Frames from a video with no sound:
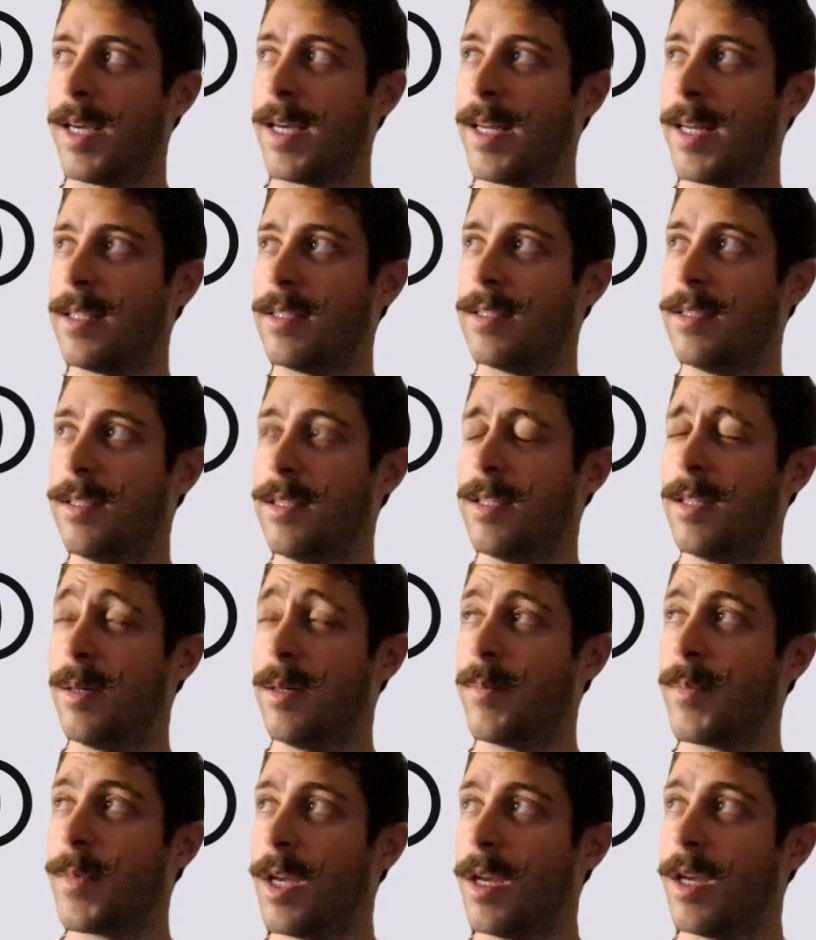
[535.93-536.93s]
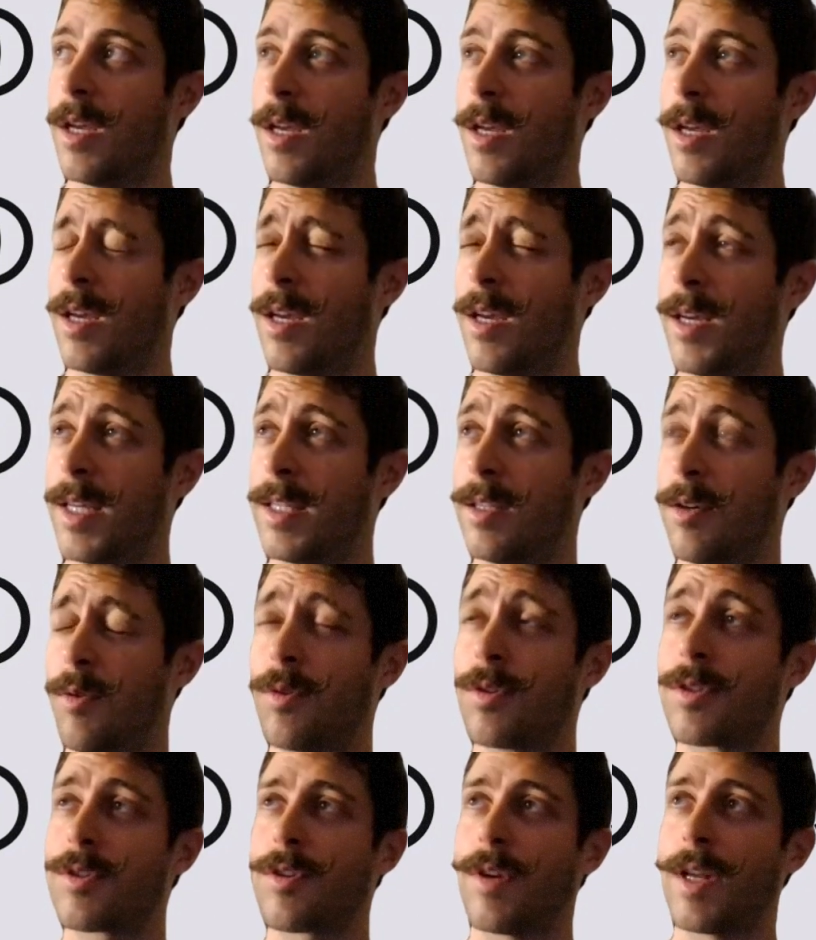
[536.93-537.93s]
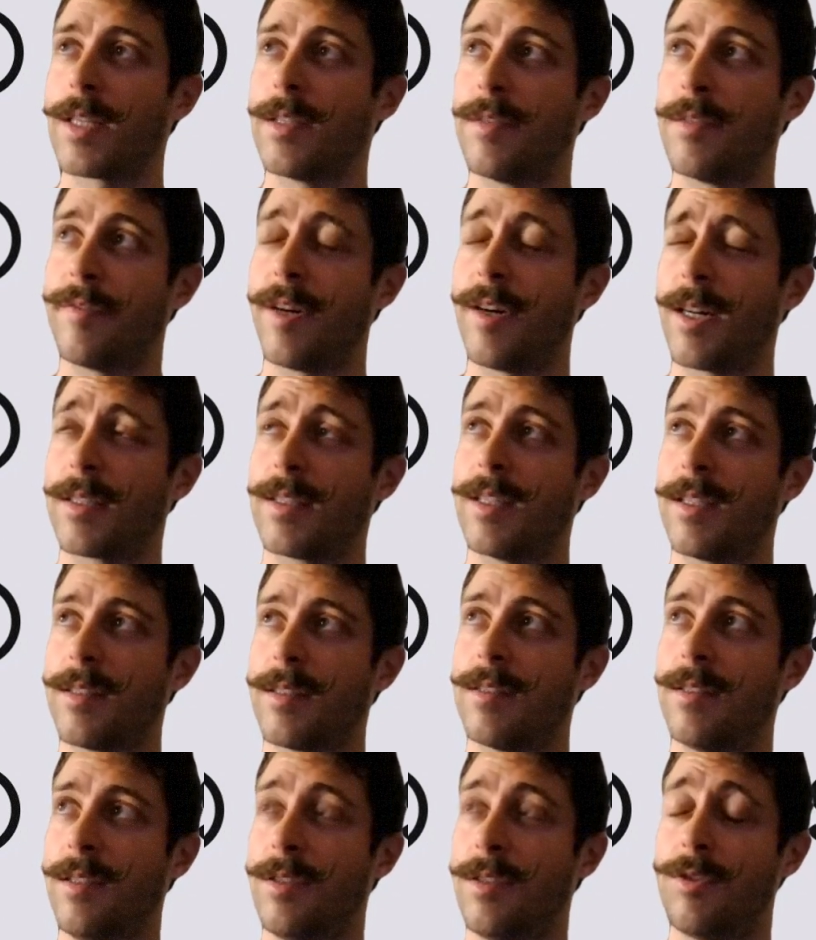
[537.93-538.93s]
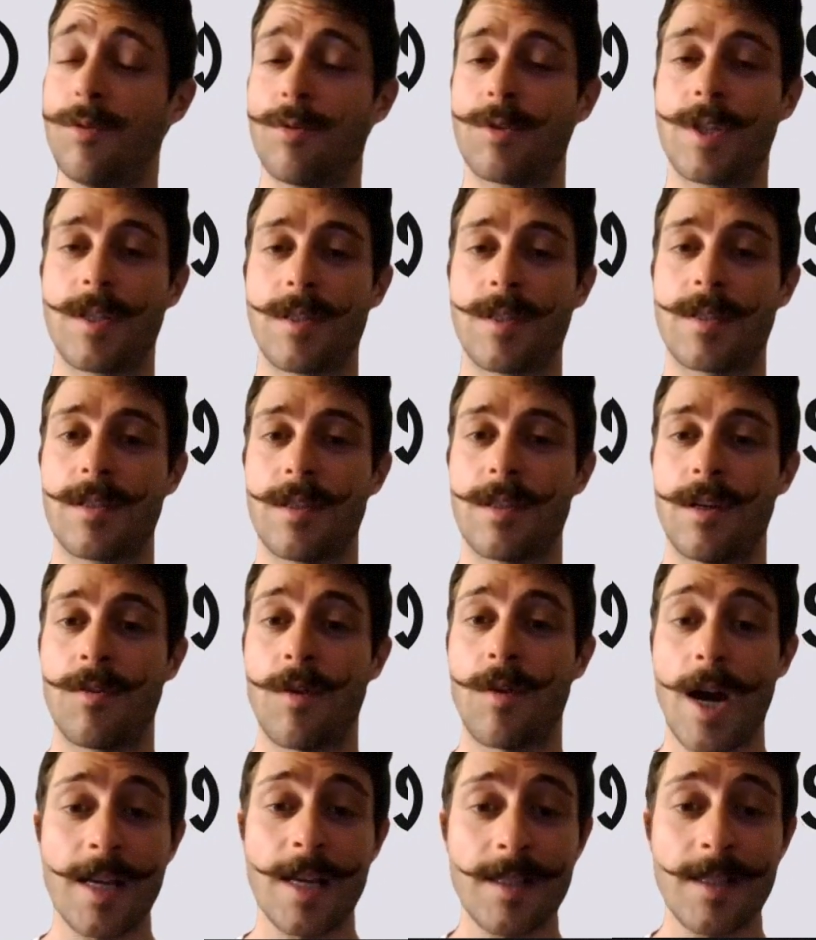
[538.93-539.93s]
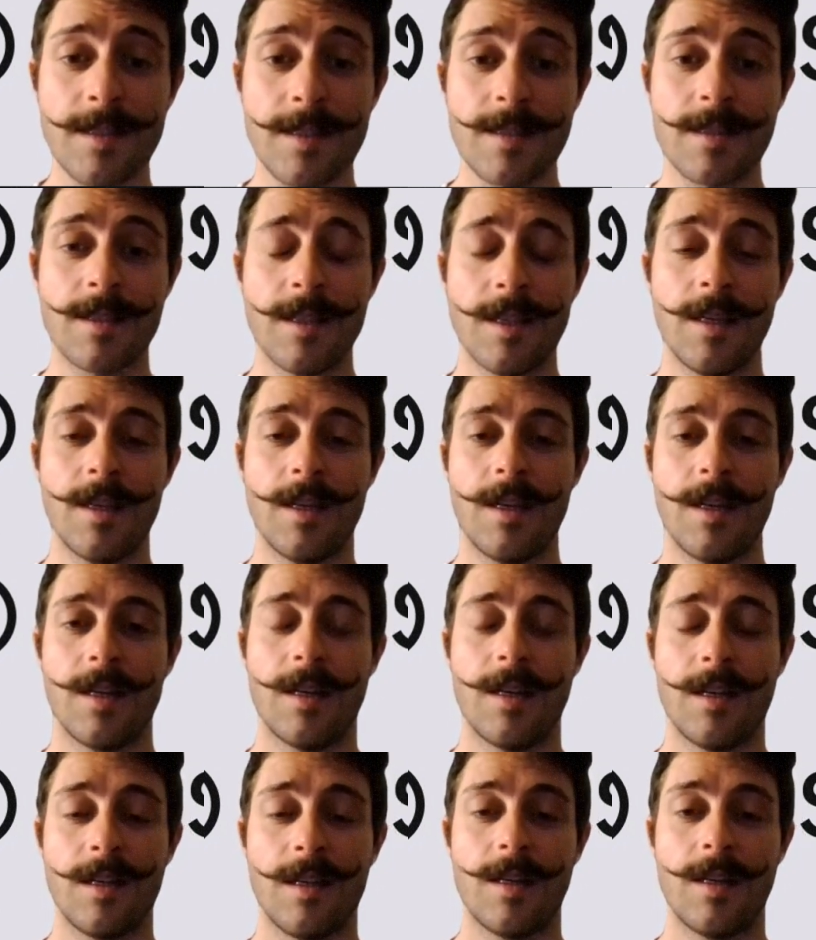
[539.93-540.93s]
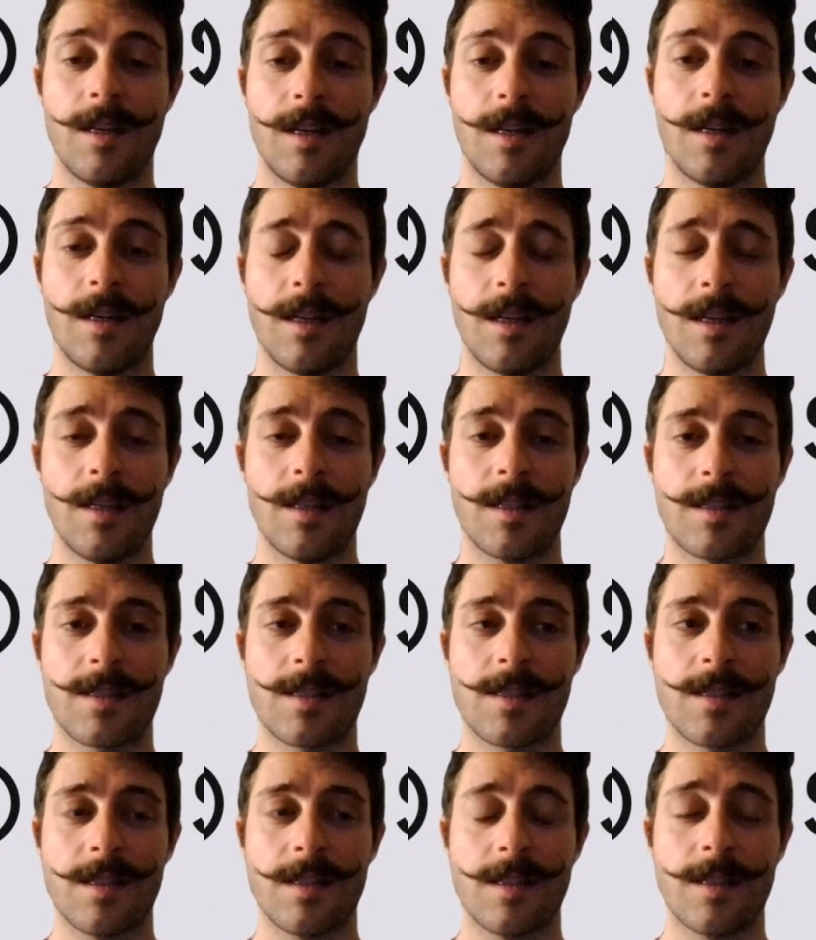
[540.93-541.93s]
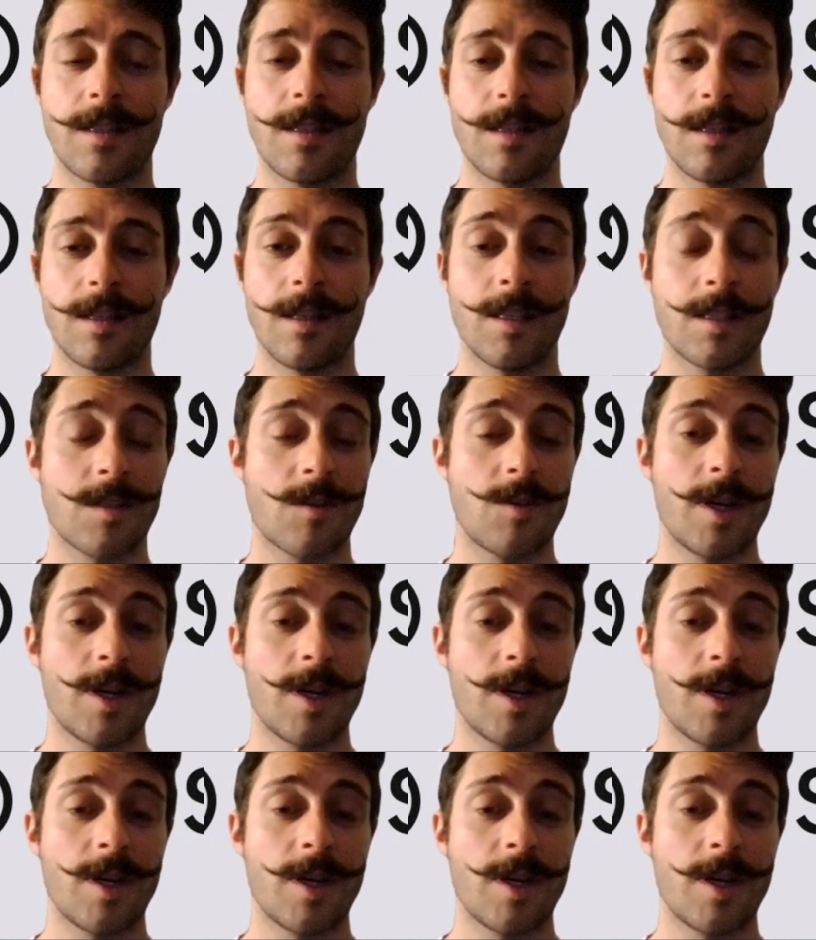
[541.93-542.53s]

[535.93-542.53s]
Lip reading: And also like the fact that it uses Rust, it's